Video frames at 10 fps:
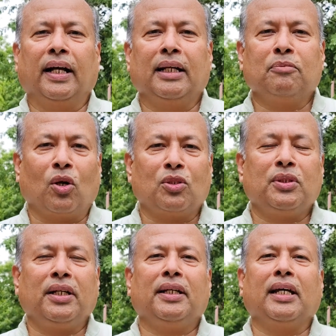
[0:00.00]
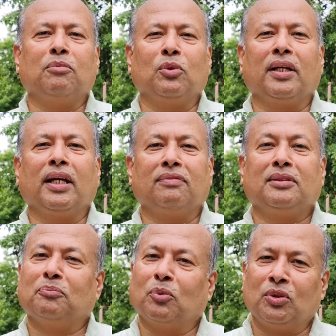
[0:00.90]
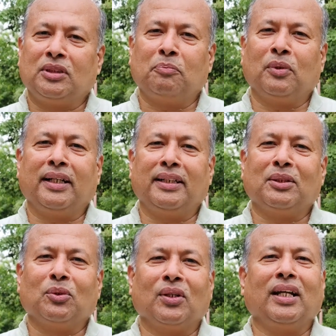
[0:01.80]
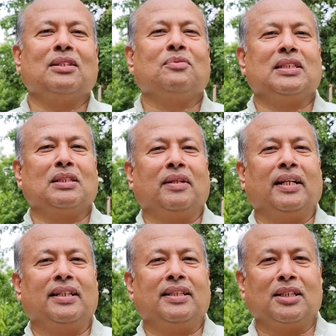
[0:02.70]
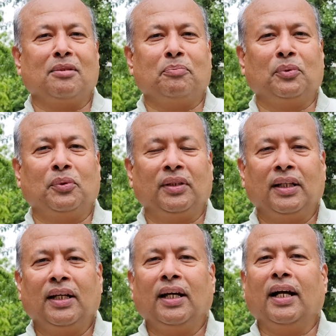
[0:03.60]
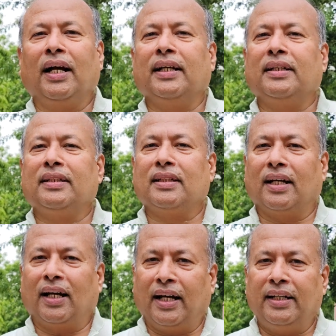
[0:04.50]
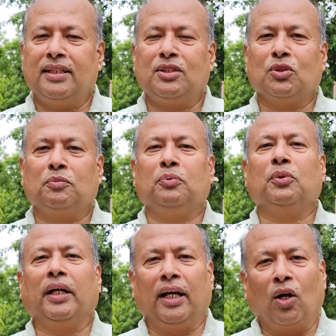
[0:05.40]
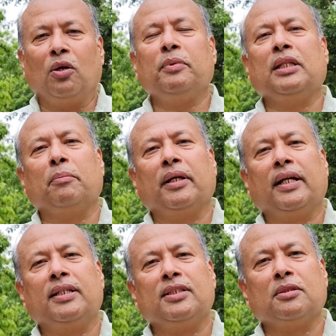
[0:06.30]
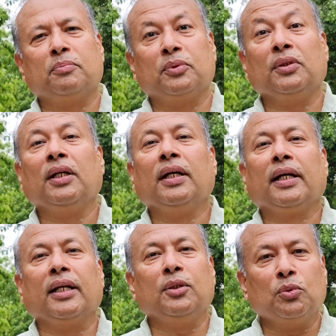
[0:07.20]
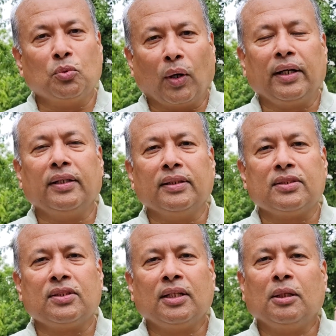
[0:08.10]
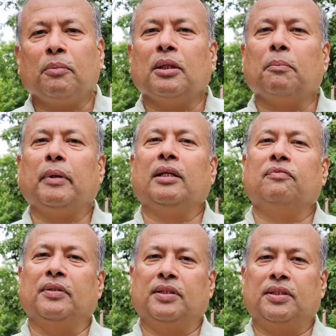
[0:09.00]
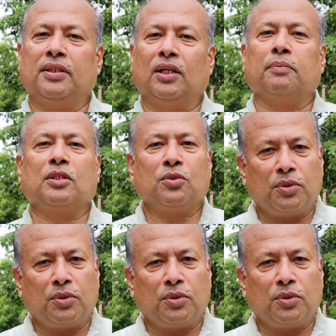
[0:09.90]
And fortunately, I am looking after both IIIT Kota as well as MNIT Jaipur. And IIT Jodhpur along with MNIT Jaipur can do wonders for the benefit of the